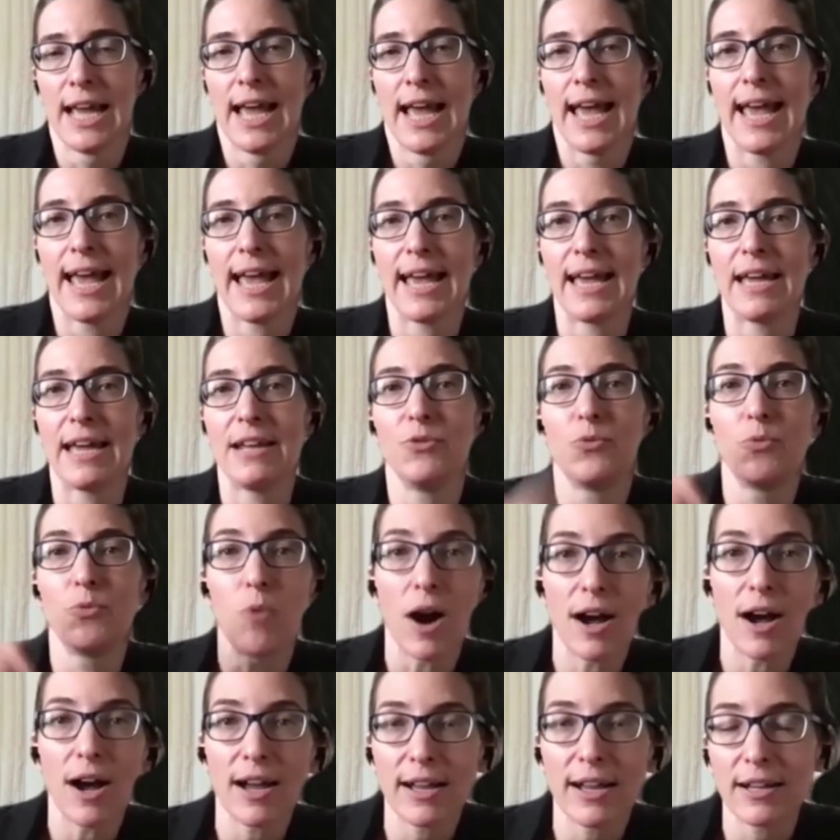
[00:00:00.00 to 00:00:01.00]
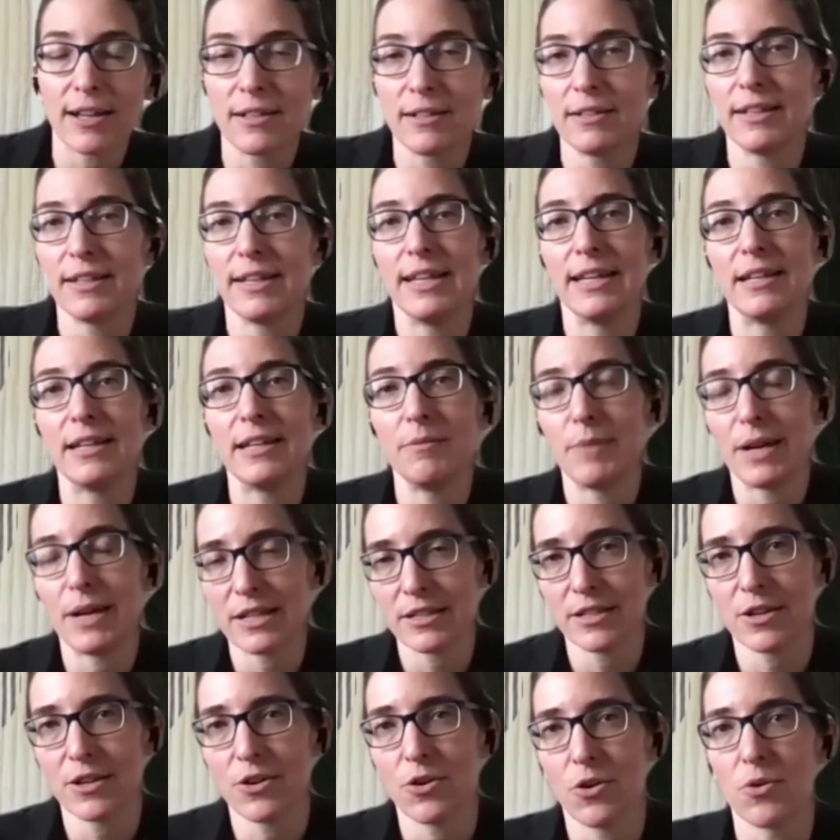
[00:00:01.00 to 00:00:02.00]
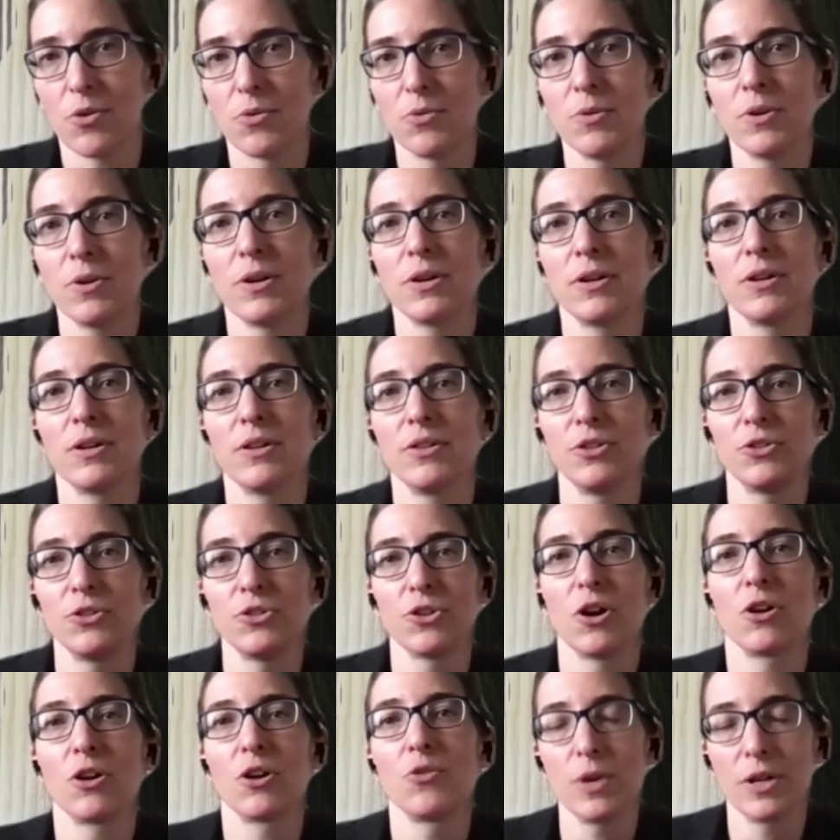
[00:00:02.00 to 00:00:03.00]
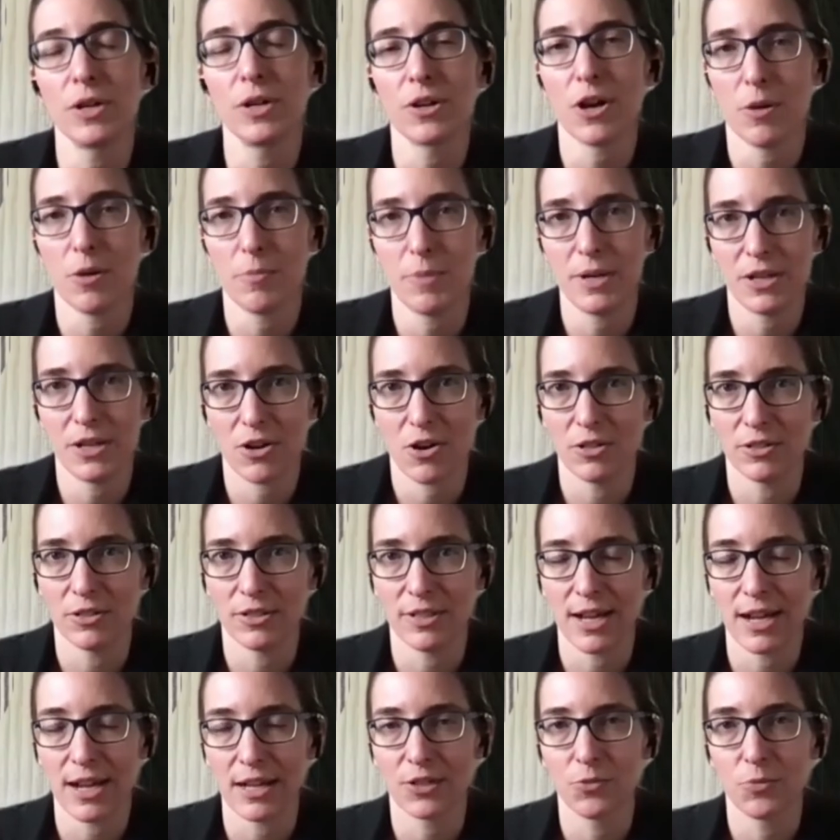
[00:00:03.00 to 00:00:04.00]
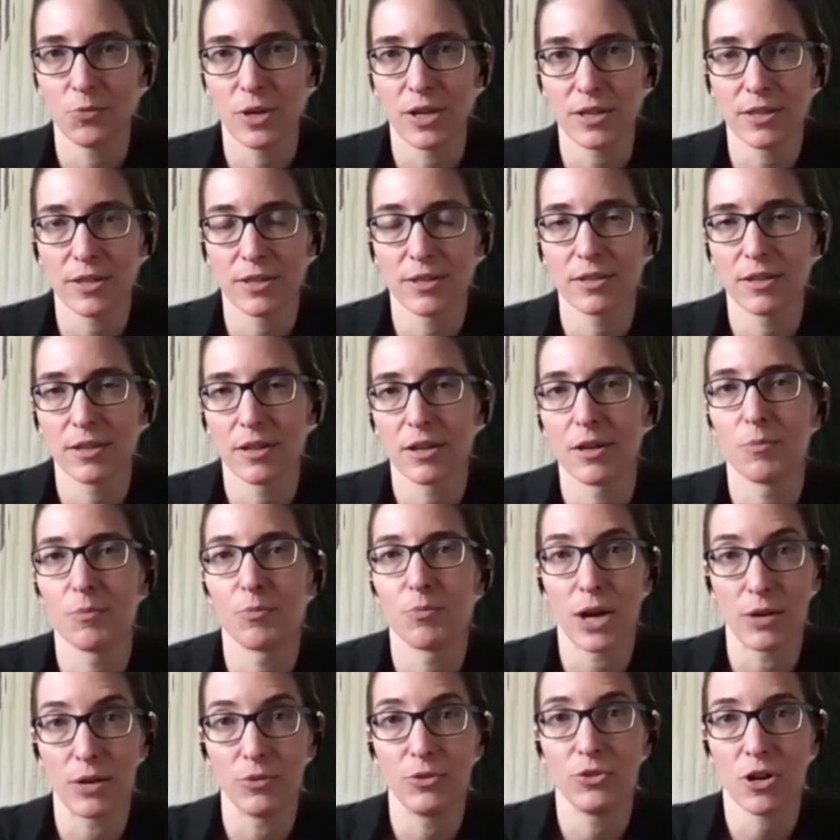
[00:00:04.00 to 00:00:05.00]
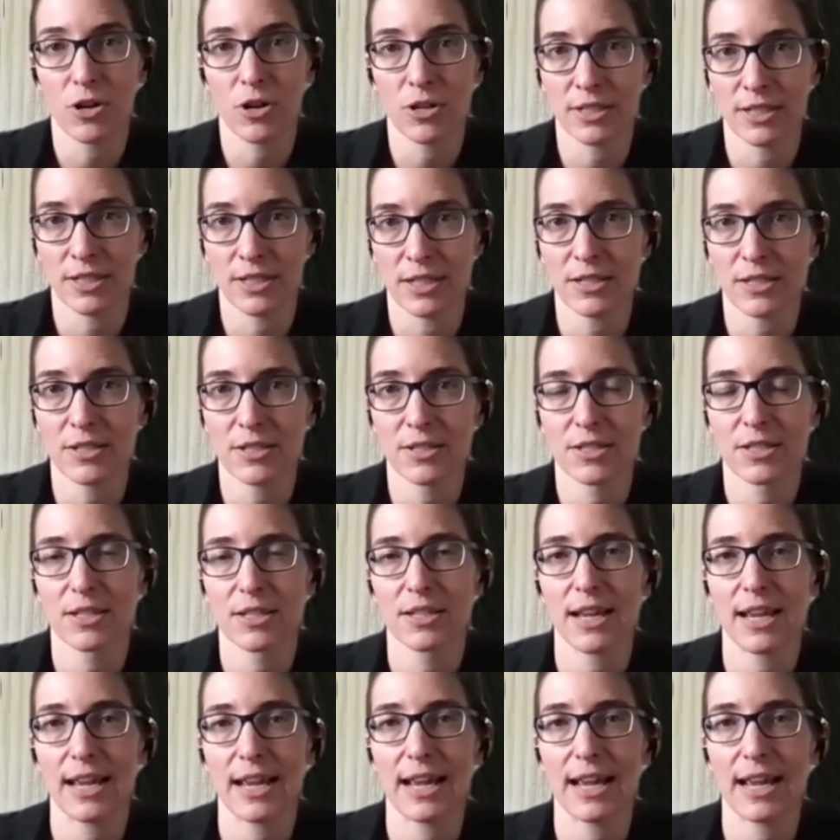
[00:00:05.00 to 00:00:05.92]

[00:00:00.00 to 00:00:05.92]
And while in Mexico, the dog will come in contact with uh, brown dog ticks. Yeah.